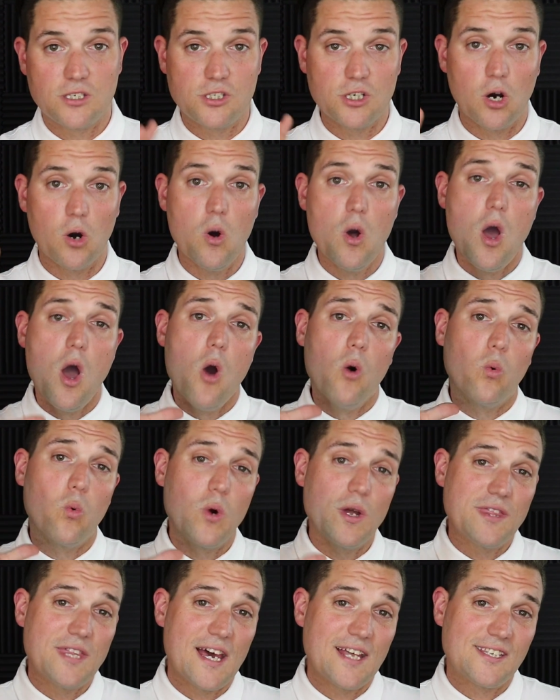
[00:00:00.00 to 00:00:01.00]
So
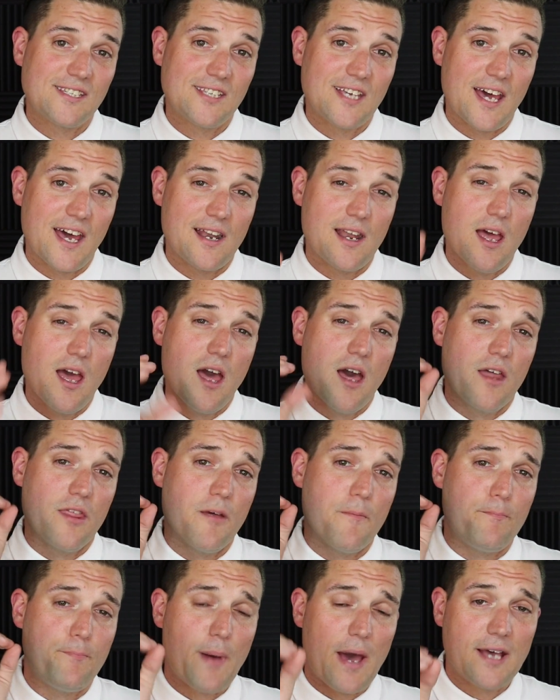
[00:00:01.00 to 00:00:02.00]
with that said,
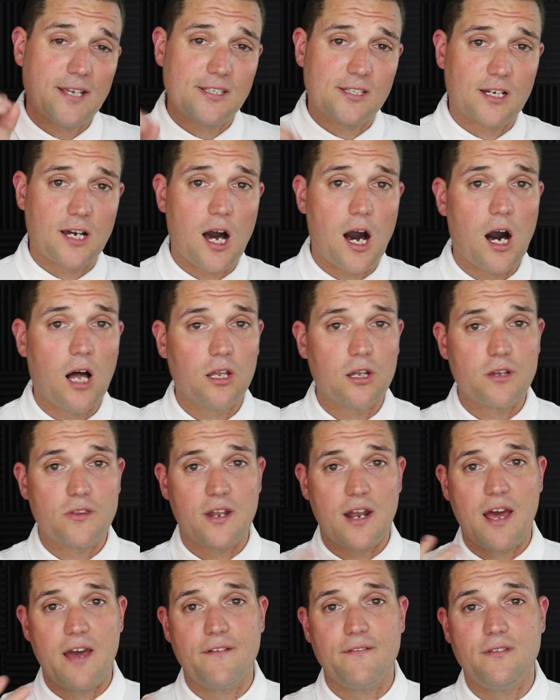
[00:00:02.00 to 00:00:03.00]
the best color
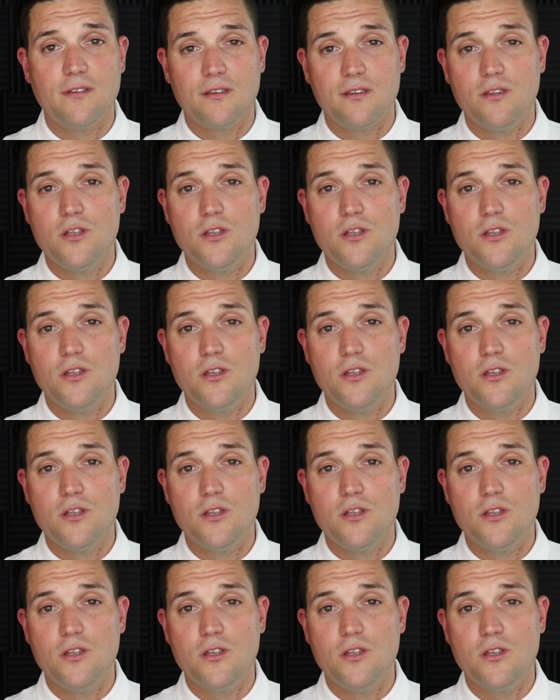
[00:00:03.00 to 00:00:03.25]
that I